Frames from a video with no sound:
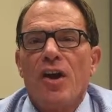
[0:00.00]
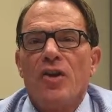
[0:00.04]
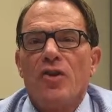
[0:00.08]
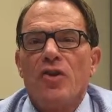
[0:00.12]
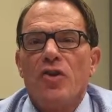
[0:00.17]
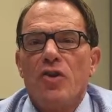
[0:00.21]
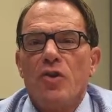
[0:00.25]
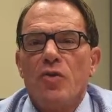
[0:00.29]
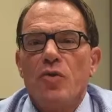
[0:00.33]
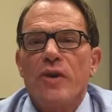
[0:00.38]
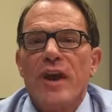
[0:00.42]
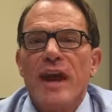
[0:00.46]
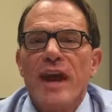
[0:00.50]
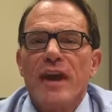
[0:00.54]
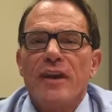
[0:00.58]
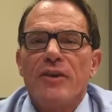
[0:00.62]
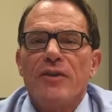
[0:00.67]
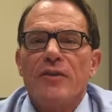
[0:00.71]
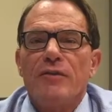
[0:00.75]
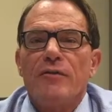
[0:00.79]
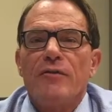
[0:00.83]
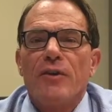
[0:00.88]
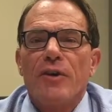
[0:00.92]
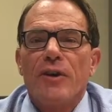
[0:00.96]
you can
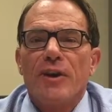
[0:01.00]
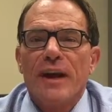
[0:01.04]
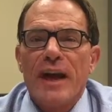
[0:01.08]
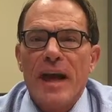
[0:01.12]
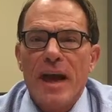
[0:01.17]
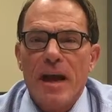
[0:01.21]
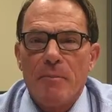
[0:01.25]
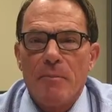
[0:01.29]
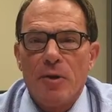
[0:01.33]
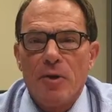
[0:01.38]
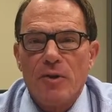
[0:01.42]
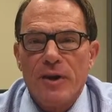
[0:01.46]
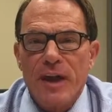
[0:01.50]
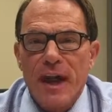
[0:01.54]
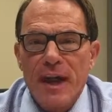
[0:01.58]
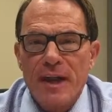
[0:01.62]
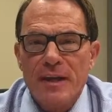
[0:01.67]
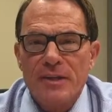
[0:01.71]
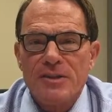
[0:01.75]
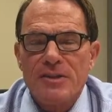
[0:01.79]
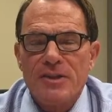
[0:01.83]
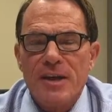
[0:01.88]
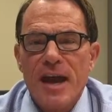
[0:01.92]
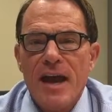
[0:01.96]
defer capital
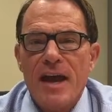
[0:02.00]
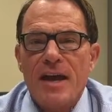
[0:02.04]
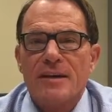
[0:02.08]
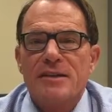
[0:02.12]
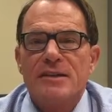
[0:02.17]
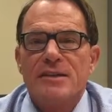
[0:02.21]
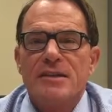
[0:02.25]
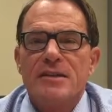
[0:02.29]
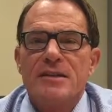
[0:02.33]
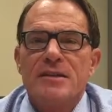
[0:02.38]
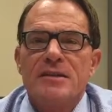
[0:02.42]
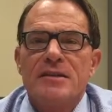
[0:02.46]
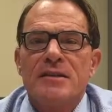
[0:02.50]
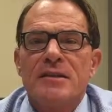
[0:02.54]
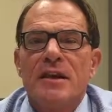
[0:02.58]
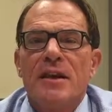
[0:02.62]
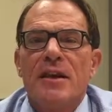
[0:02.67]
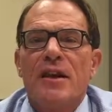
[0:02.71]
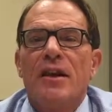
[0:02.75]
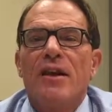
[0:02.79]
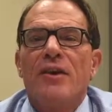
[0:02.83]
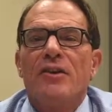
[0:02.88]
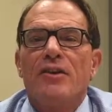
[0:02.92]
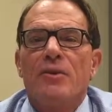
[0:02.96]
gains taxes,
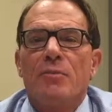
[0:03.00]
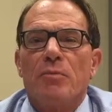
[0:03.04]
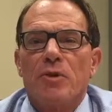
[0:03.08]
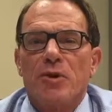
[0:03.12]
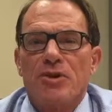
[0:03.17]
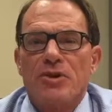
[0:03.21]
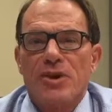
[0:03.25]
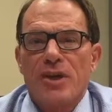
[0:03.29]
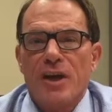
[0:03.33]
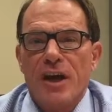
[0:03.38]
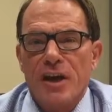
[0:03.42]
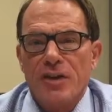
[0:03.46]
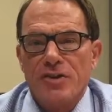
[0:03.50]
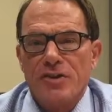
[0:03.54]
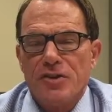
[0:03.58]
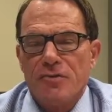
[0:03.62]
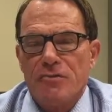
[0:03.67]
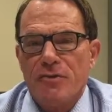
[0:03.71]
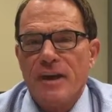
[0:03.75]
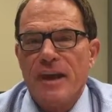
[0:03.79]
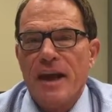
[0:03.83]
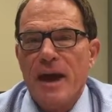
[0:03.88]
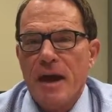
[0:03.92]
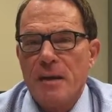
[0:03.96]
depreciation
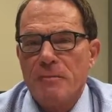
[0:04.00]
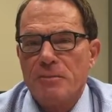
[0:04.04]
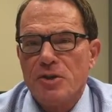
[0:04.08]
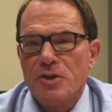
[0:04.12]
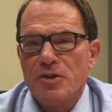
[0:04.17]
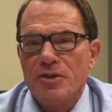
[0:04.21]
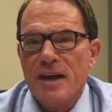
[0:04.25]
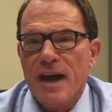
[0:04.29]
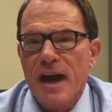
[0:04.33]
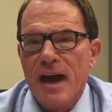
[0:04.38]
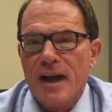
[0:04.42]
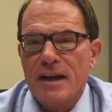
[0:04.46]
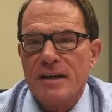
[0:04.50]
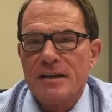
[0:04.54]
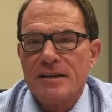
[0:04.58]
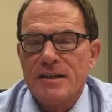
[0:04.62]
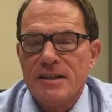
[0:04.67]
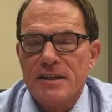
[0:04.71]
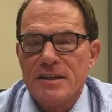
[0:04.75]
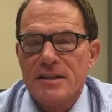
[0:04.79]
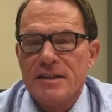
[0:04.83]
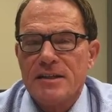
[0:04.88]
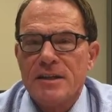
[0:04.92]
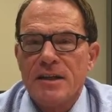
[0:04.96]
recapture
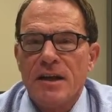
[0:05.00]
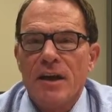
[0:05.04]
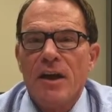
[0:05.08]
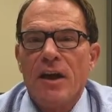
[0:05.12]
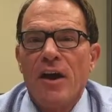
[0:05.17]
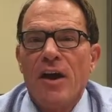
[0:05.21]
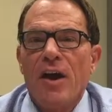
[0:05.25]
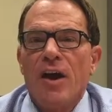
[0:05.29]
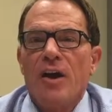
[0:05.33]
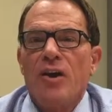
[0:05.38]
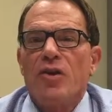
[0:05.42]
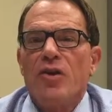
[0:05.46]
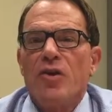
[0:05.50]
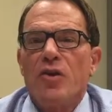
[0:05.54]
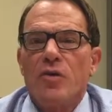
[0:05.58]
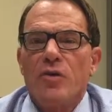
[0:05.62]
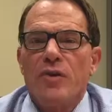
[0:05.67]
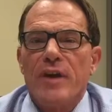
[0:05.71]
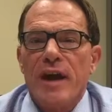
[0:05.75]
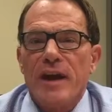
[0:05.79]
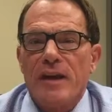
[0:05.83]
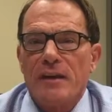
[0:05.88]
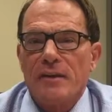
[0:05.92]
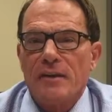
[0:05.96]
taxes. You
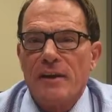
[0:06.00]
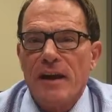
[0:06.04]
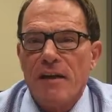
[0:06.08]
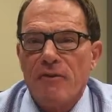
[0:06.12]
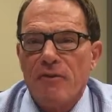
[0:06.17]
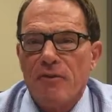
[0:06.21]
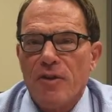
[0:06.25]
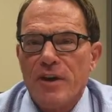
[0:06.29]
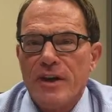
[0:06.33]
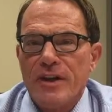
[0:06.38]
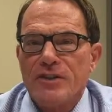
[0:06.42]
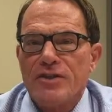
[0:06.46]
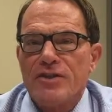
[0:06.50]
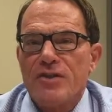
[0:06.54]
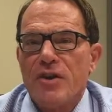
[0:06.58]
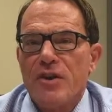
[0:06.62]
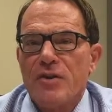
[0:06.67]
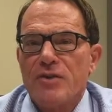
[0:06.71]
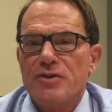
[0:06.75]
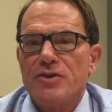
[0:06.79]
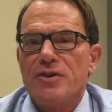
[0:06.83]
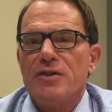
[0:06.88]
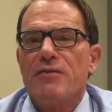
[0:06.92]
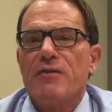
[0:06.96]
can leverage
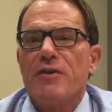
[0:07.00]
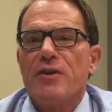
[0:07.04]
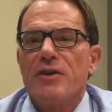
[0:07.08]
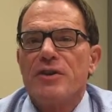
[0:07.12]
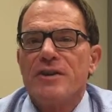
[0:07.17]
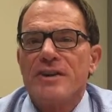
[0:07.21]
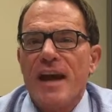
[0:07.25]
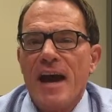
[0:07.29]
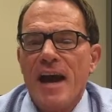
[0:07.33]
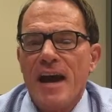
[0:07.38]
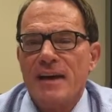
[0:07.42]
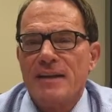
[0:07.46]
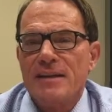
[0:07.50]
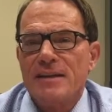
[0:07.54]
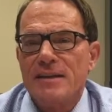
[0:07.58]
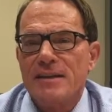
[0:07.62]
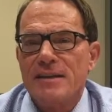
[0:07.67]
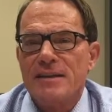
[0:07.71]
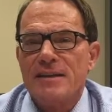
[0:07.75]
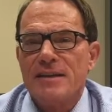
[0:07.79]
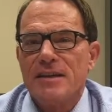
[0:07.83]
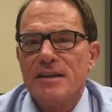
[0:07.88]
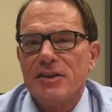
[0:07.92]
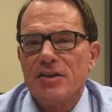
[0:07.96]
those deferred
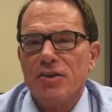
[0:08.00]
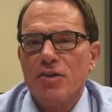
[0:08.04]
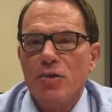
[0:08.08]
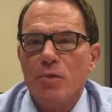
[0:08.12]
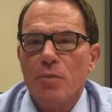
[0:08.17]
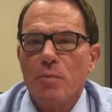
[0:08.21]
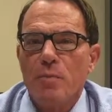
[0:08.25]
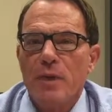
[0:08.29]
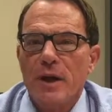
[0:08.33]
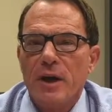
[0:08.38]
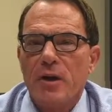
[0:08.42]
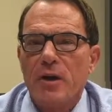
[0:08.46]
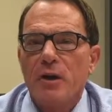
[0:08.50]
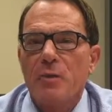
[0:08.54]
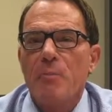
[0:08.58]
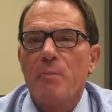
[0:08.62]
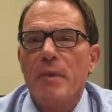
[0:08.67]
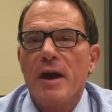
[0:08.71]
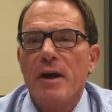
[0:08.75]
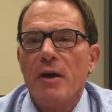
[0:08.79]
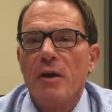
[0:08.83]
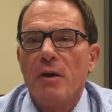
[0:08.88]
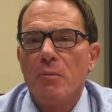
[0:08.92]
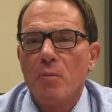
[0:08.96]
taxes into bigger,
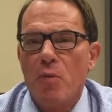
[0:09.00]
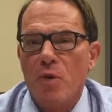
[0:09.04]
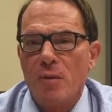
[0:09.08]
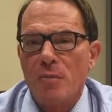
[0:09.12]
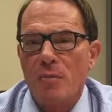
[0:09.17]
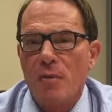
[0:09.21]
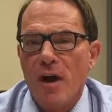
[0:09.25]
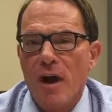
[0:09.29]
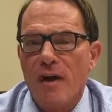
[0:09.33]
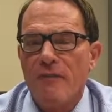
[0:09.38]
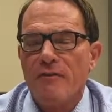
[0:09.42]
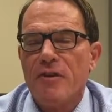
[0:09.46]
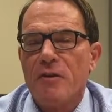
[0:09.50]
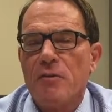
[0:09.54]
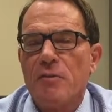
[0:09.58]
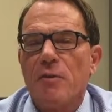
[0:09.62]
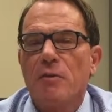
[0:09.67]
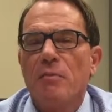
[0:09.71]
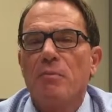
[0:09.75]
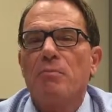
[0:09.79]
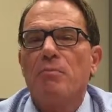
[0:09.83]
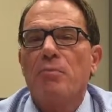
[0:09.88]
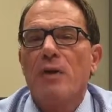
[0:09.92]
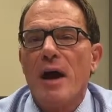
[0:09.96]
better, more profitable
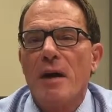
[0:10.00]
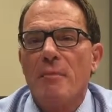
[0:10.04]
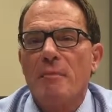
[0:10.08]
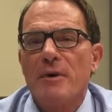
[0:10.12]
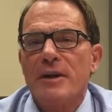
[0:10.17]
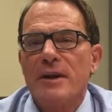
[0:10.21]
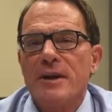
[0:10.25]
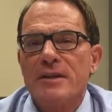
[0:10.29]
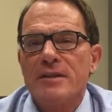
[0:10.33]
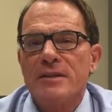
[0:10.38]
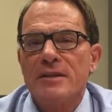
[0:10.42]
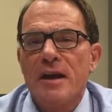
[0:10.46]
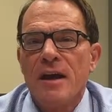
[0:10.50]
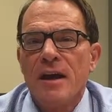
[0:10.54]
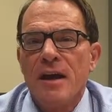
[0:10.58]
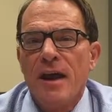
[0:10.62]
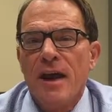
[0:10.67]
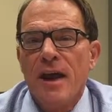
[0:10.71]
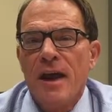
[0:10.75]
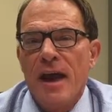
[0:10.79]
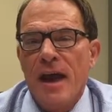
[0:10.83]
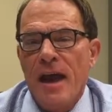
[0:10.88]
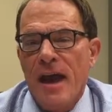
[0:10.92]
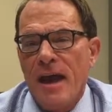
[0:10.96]
properties.
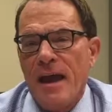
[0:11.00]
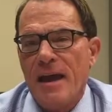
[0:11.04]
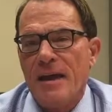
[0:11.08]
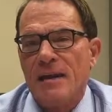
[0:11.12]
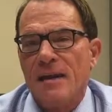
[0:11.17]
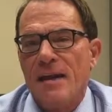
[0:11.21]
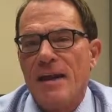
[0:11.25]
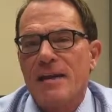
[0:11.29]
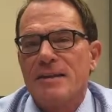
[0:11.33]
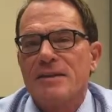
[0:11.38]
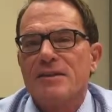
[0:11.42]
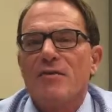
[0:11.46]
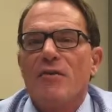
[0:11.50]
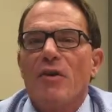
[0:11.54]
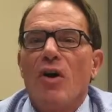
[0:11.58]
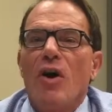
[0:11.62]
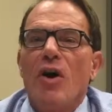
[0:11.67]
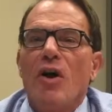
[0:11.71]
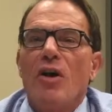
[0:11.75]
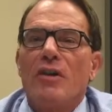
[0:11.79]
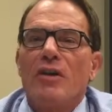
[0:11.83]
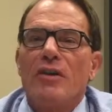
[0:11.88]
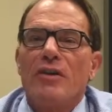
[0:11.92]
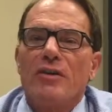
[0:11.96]
And last of
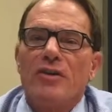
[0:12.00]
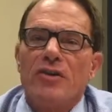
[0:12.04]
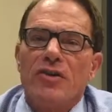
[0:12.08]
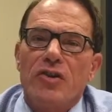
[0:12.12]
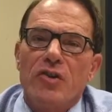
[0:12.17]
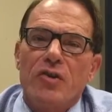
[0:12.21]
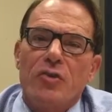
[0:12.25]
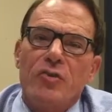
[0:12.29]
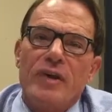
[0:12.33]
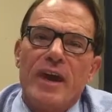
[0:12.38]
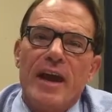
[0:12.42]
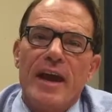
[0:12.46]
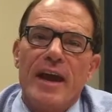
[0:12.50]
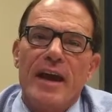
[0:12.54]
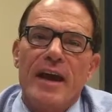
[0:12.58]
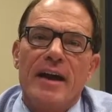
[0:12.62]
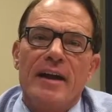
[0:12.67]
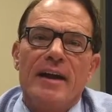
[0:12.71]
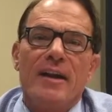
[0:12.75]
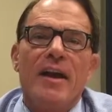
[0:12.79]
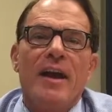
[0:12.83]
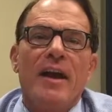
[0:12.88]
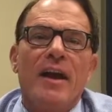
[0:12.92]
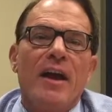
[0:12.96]
all, you can